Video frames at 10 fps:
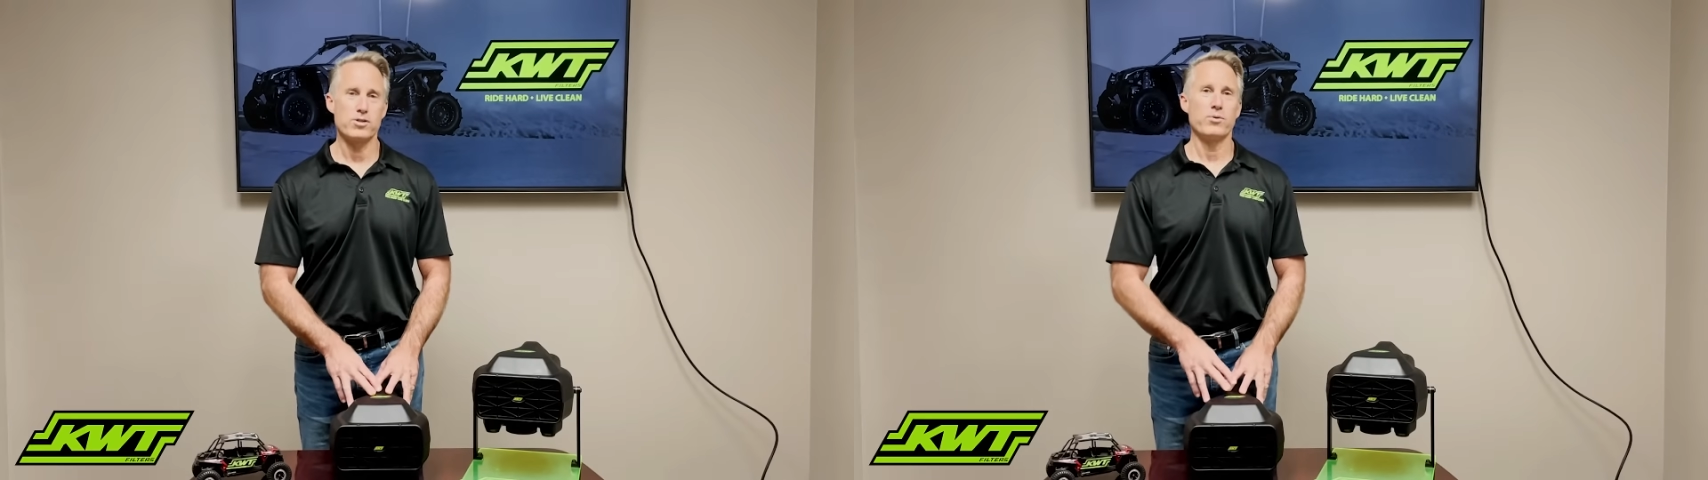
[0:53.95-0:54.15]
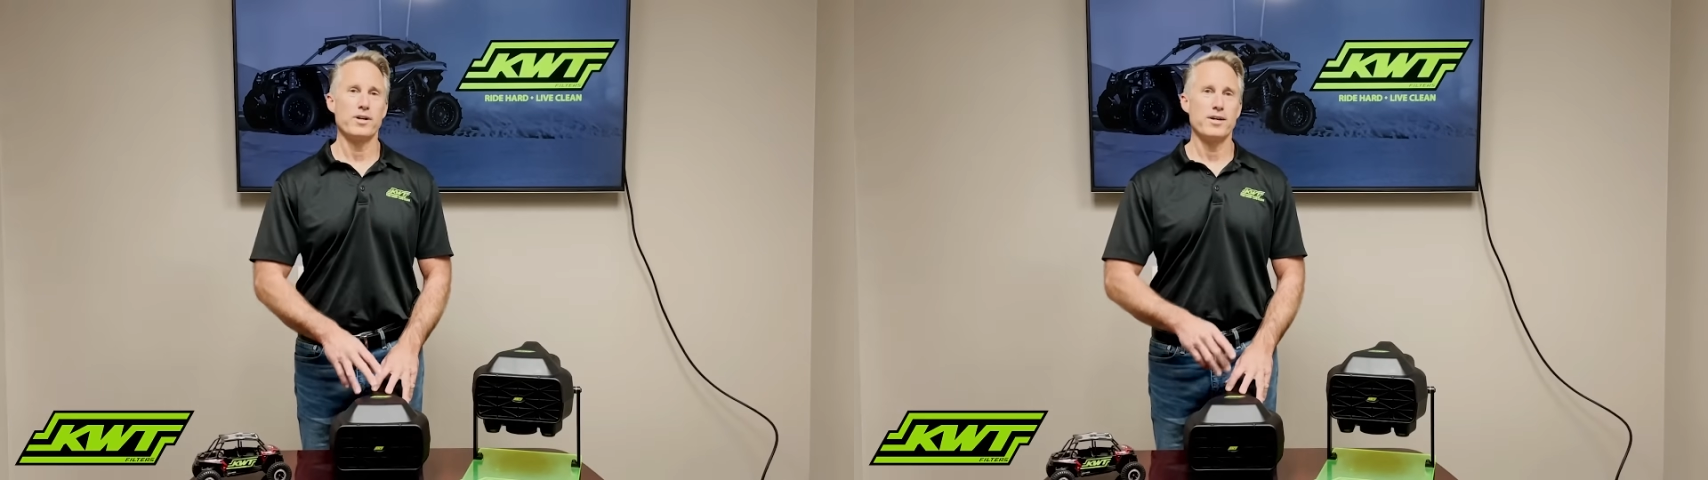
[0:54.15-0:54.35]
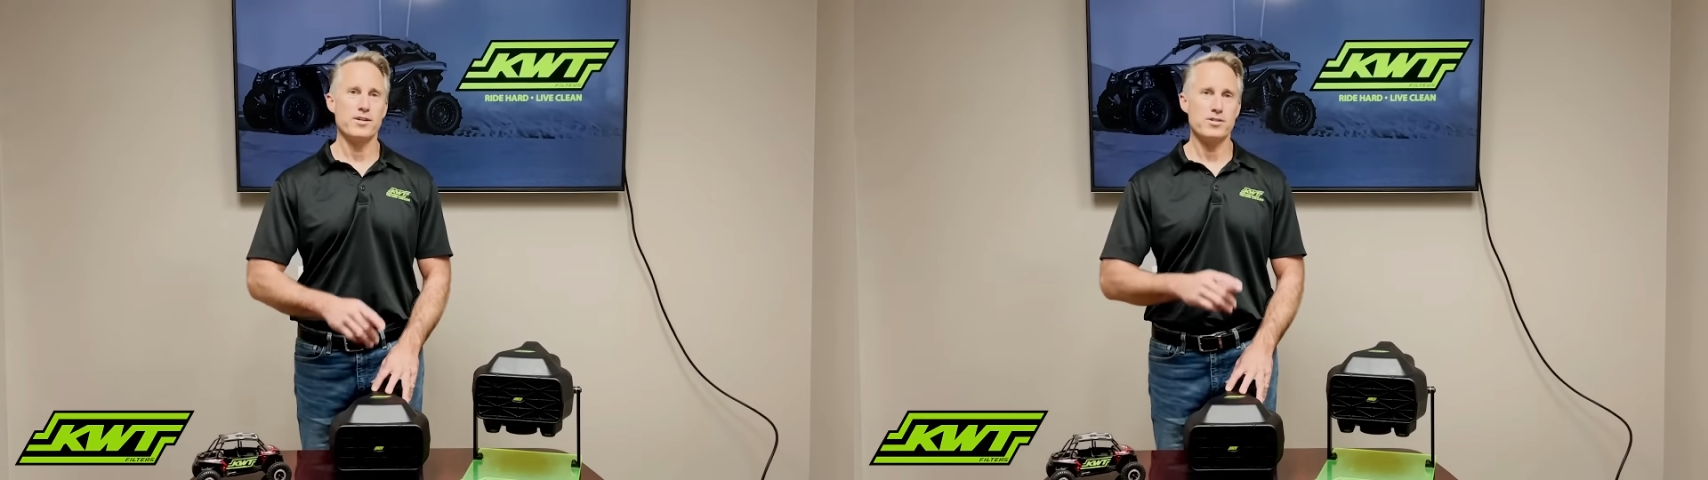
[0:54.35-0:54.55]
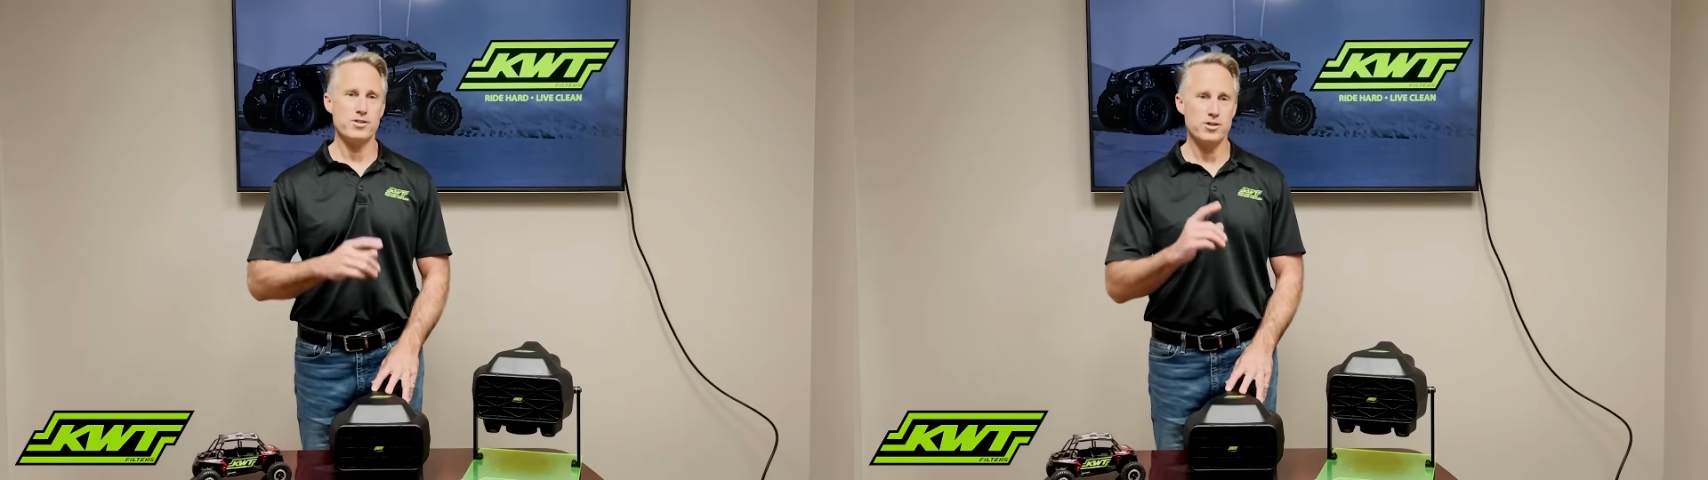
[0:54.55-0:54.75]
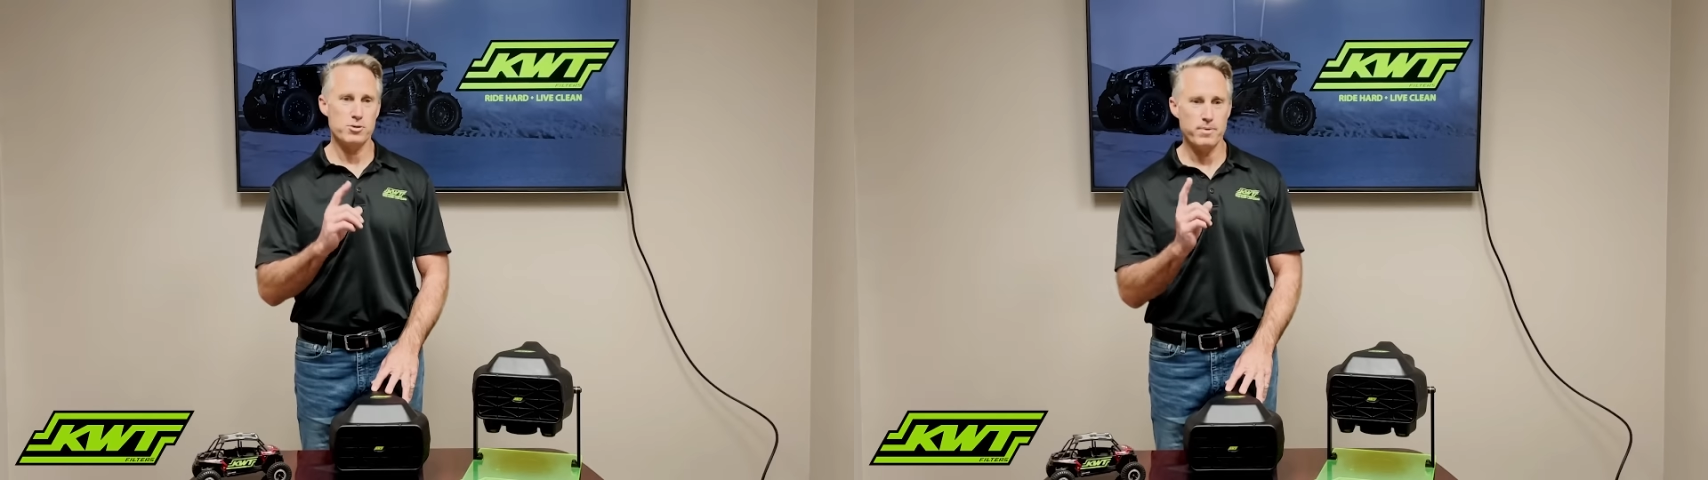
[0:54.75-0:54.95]
So what it does
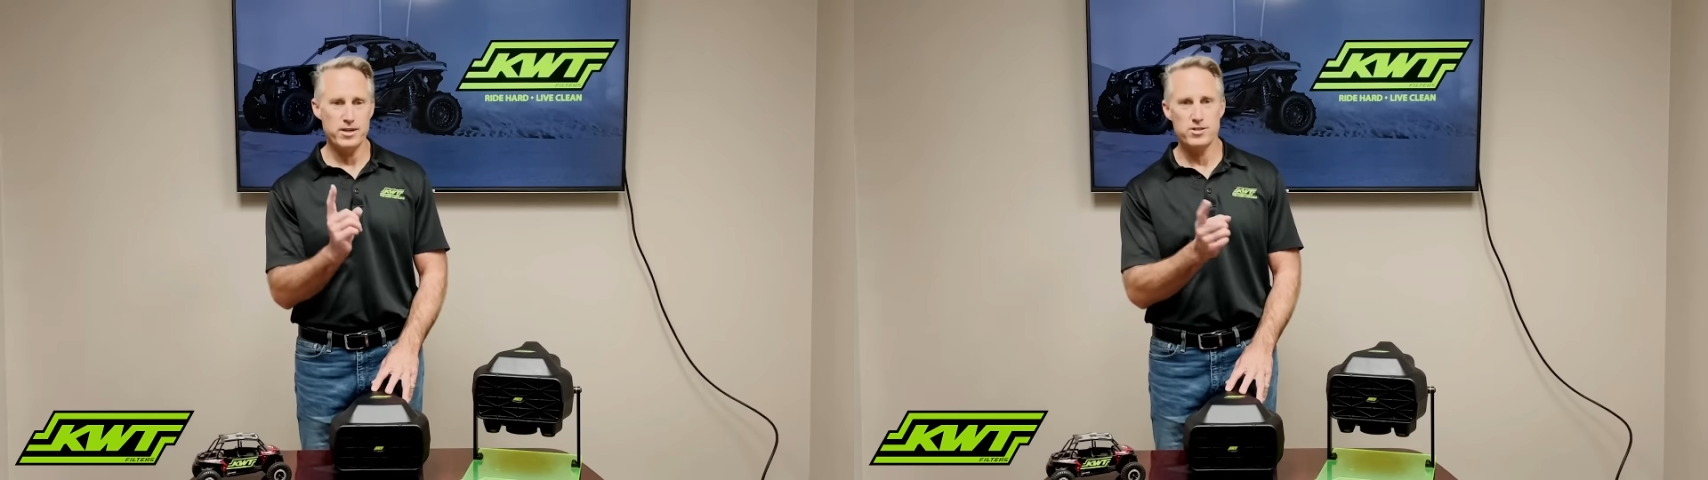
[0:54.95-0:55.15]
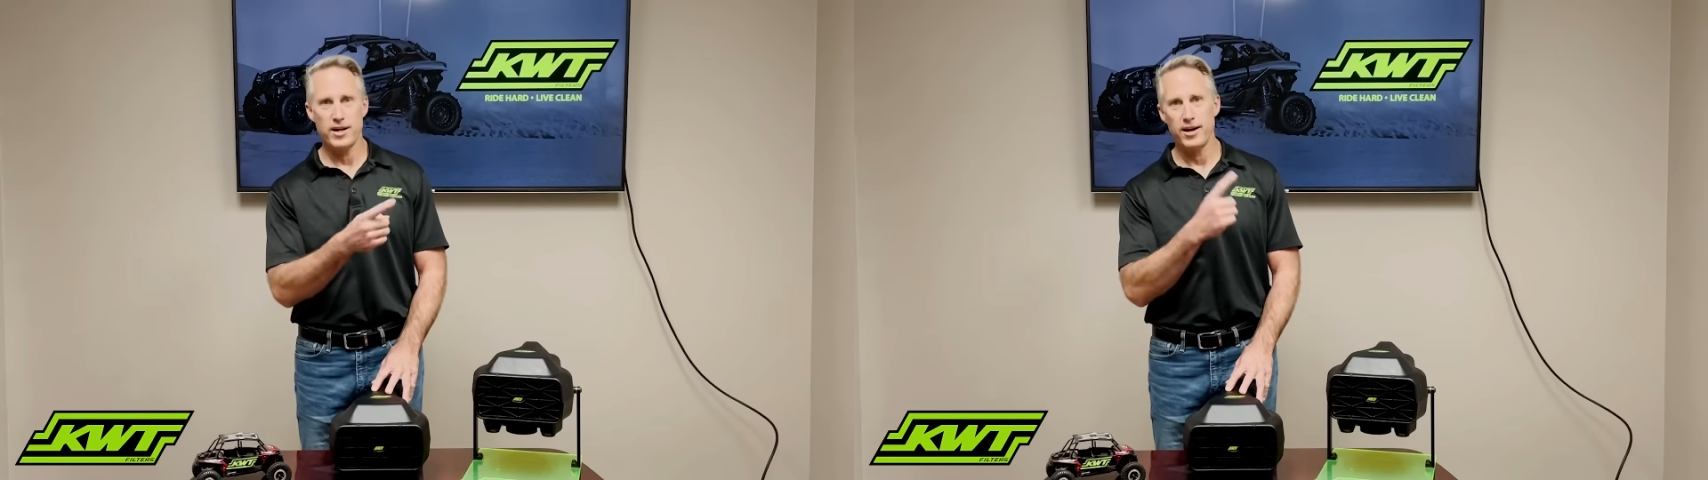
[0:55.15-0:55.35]
is it spins